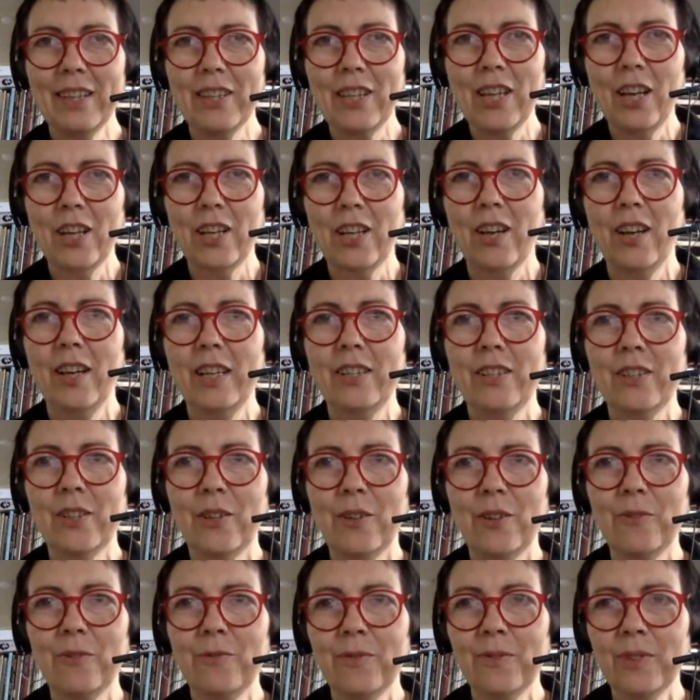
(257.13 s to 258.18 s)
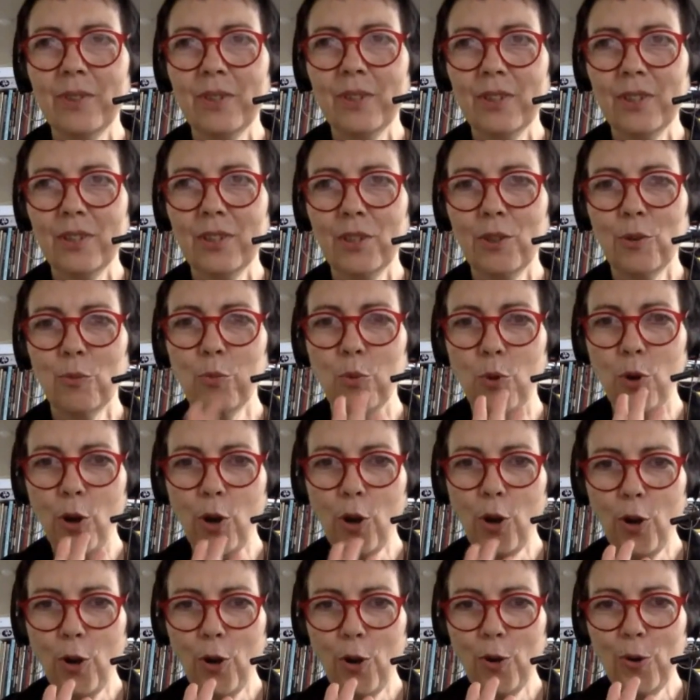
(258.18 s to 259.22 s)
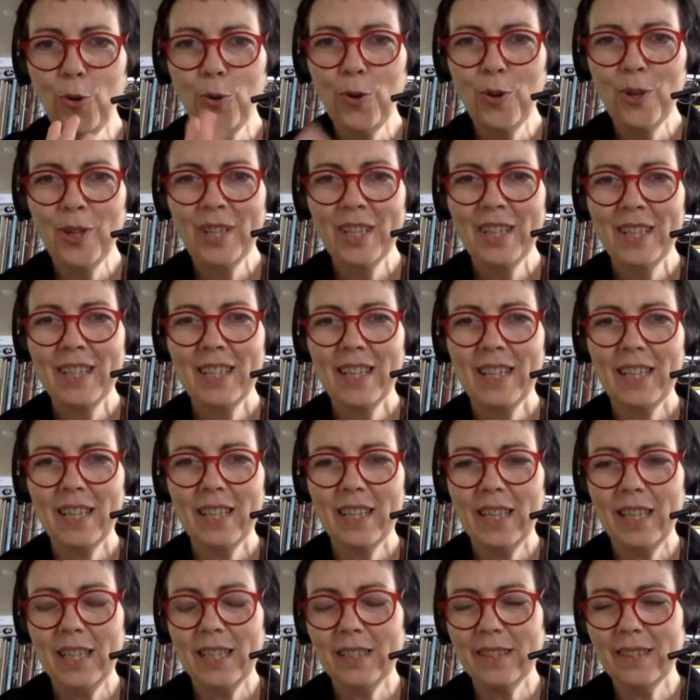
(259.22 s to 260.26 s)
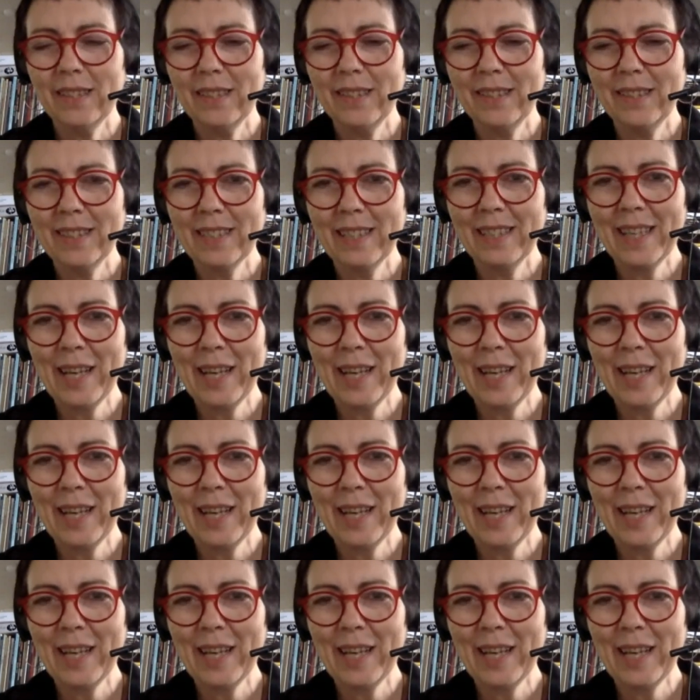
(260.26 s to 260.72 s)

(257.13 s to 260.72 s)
a kind of, whoa, it's